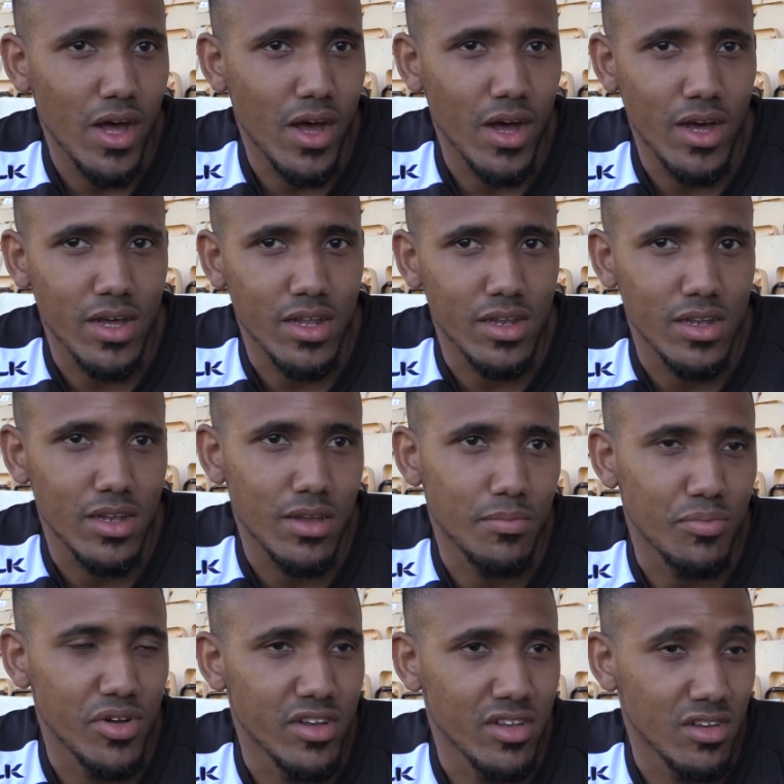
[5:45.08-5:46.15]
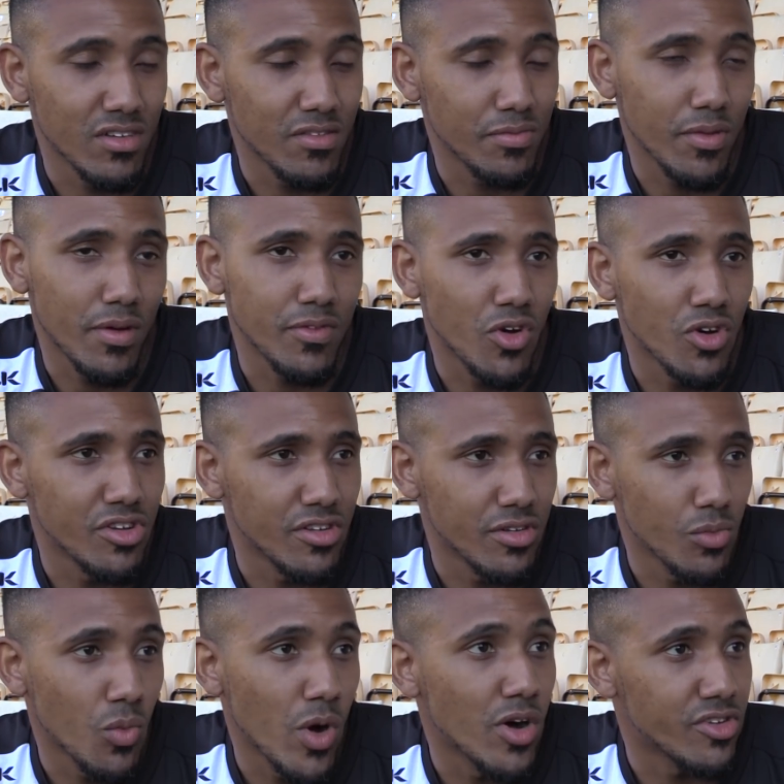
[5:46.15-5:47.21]
And pre-season, I've gone
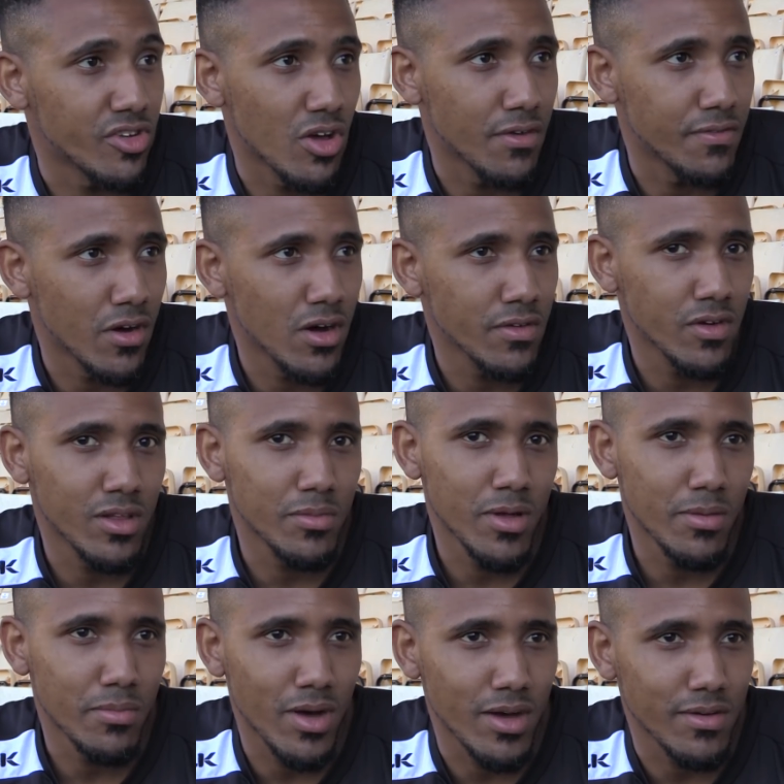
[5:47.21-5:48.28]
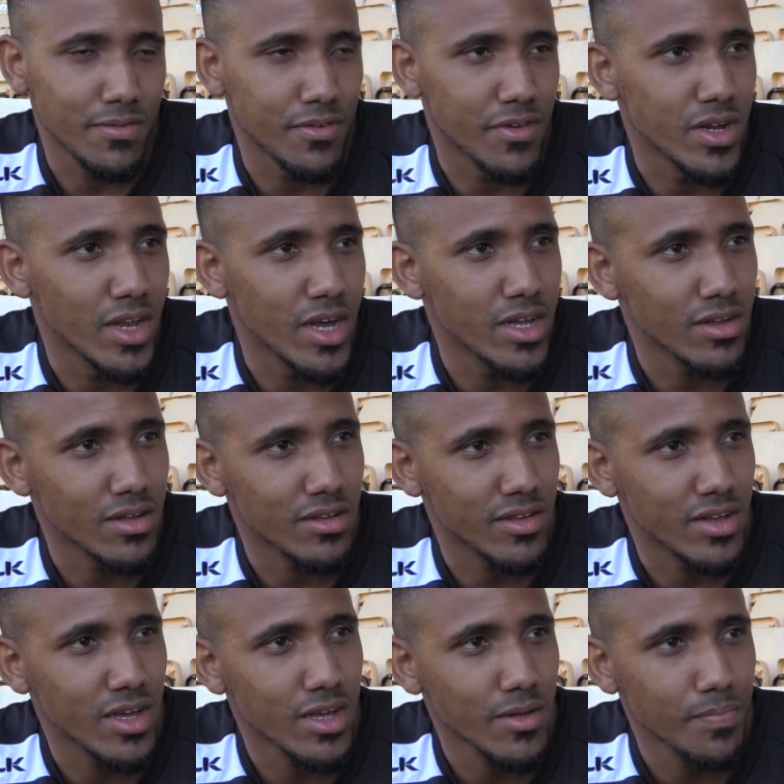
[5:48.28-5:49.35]
well so far. I've only been back 3 days, I'd
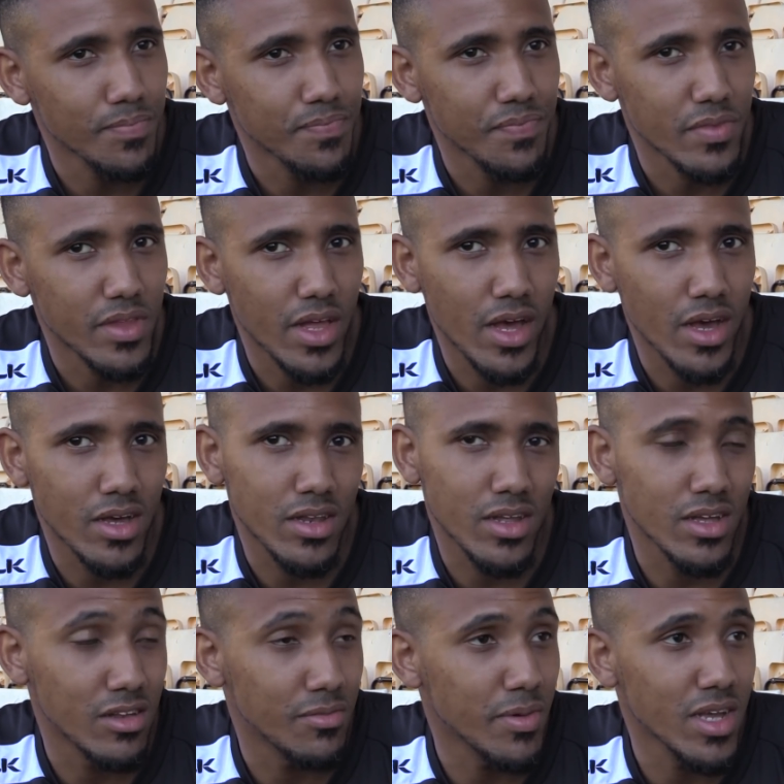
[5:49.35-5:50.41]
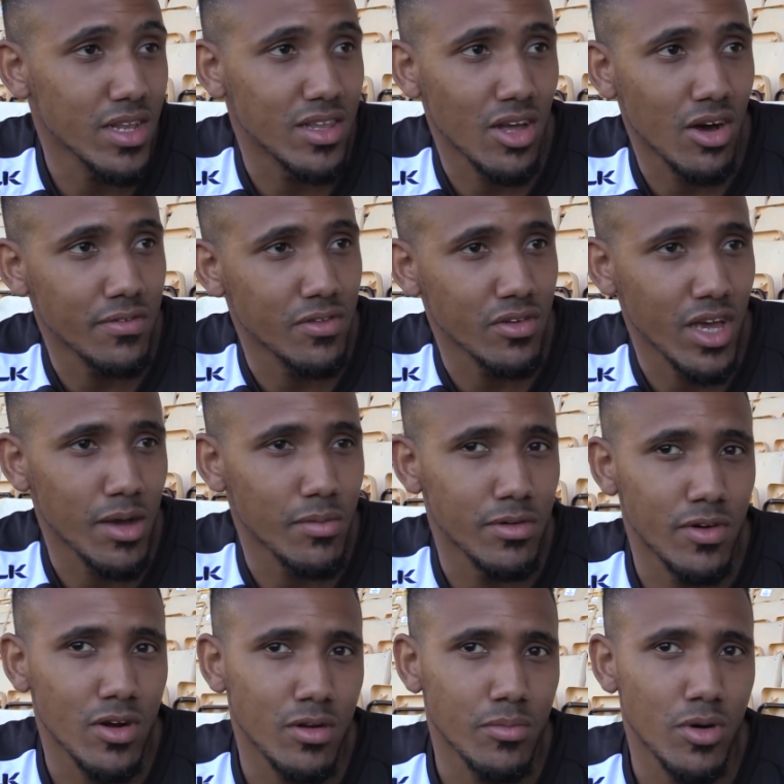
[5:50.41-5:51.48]
say. And it's been tough, don't get me
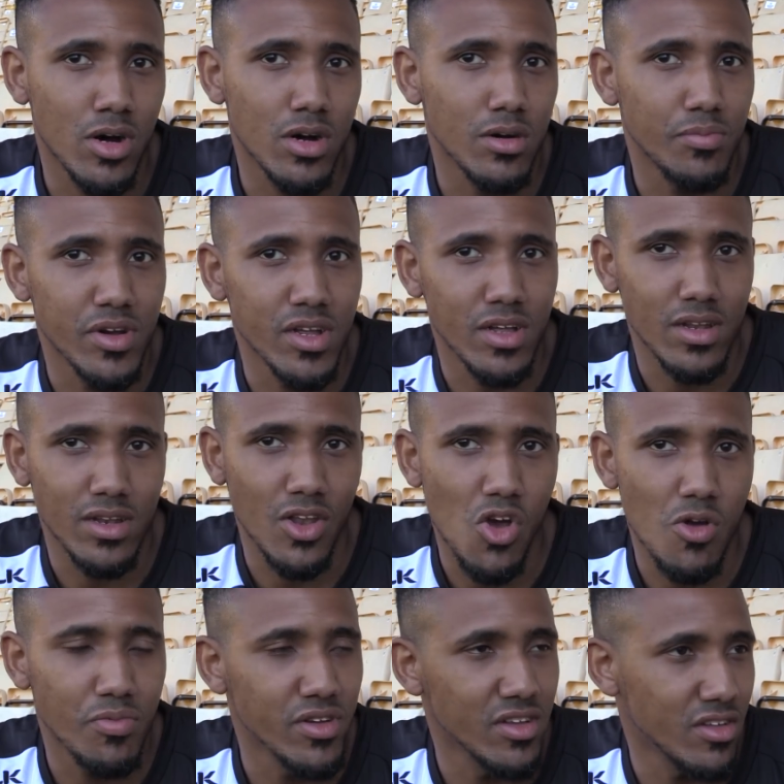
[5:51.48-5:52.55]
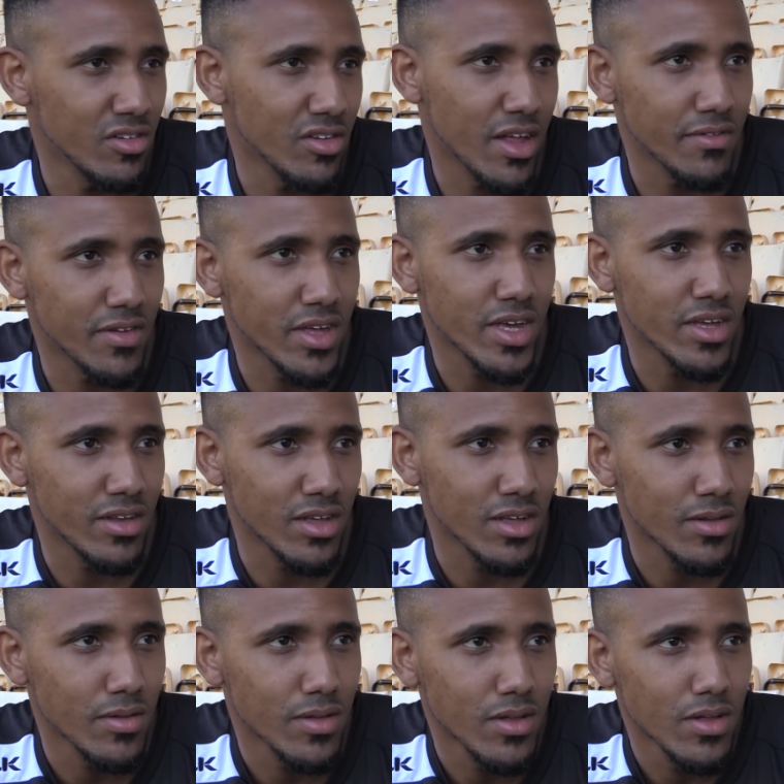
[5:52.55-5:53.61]
wrong, but no pre-season is ever easy.
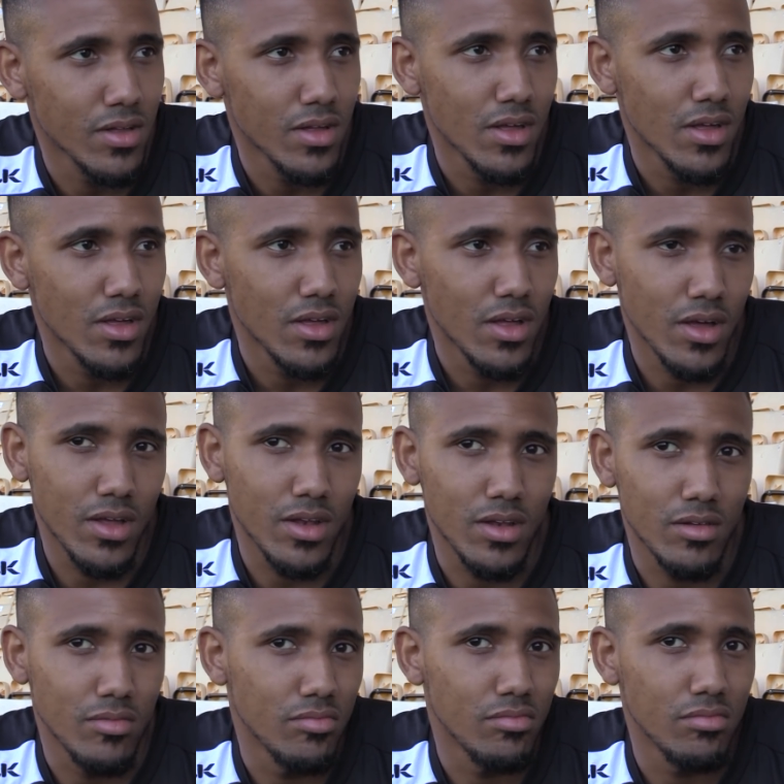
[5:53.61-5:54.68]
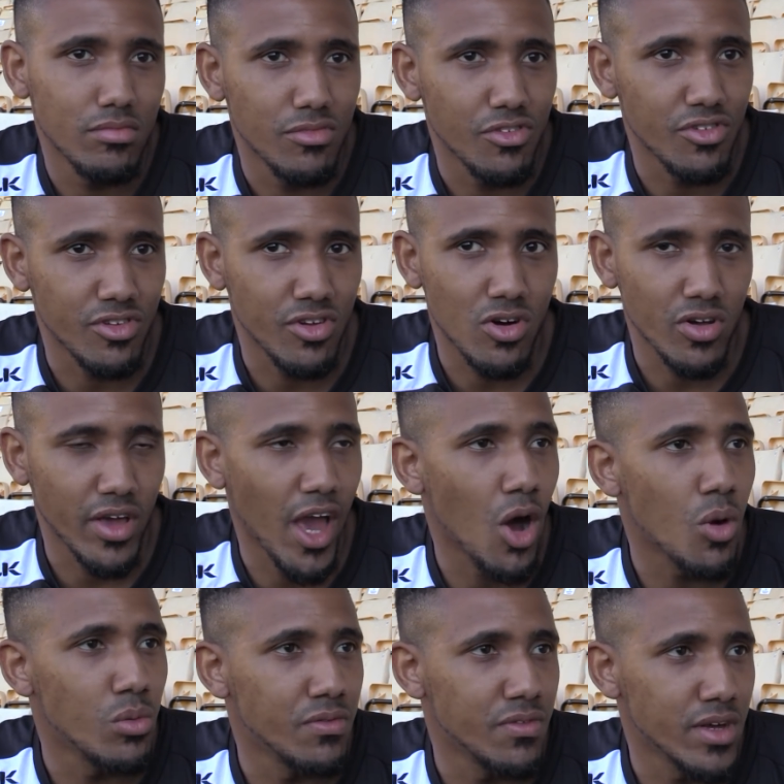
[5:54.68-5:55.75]
And just got to get
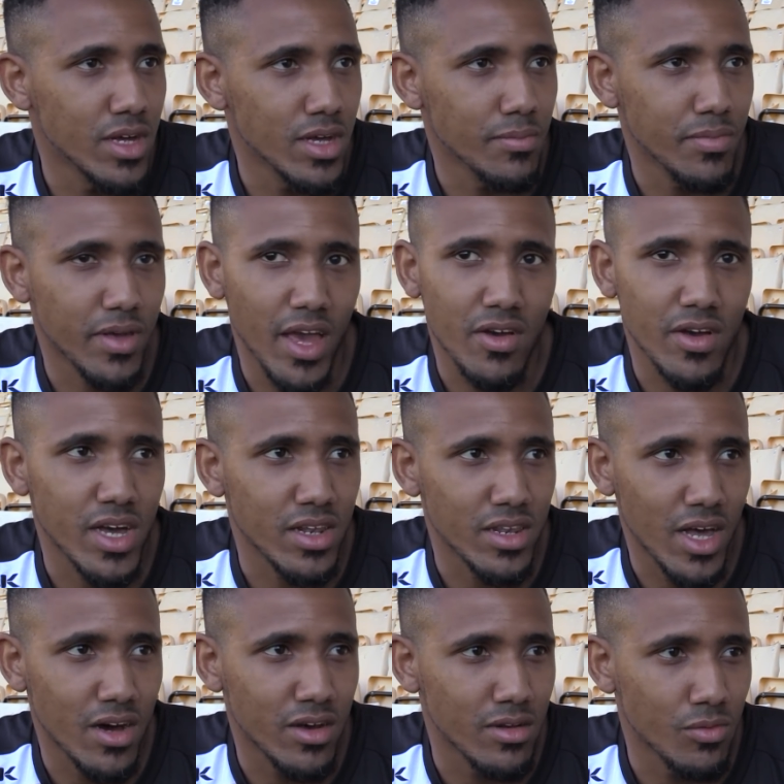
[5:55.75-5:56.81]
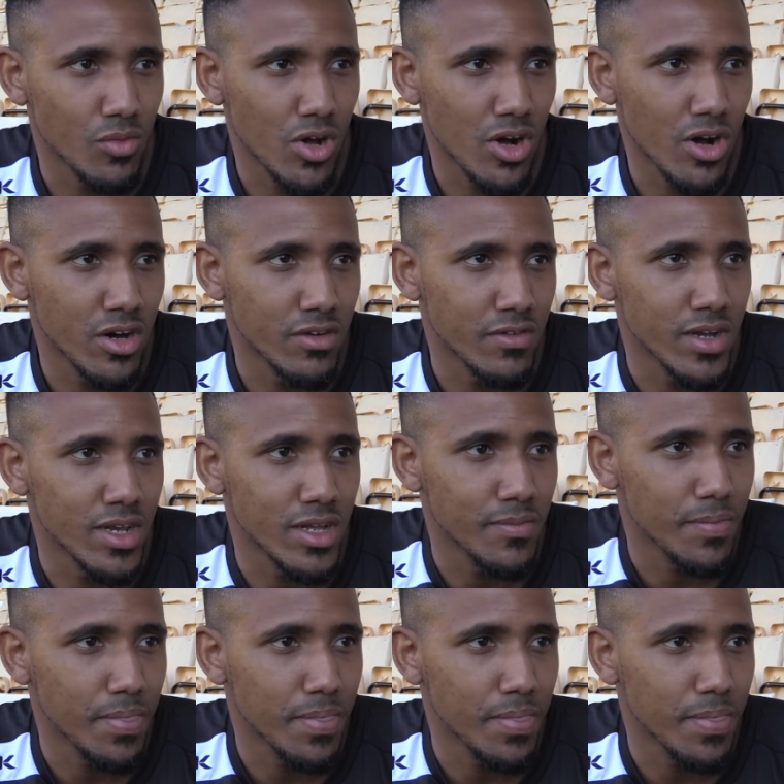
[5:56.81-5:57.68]
on with it, get your head down and work hard, really.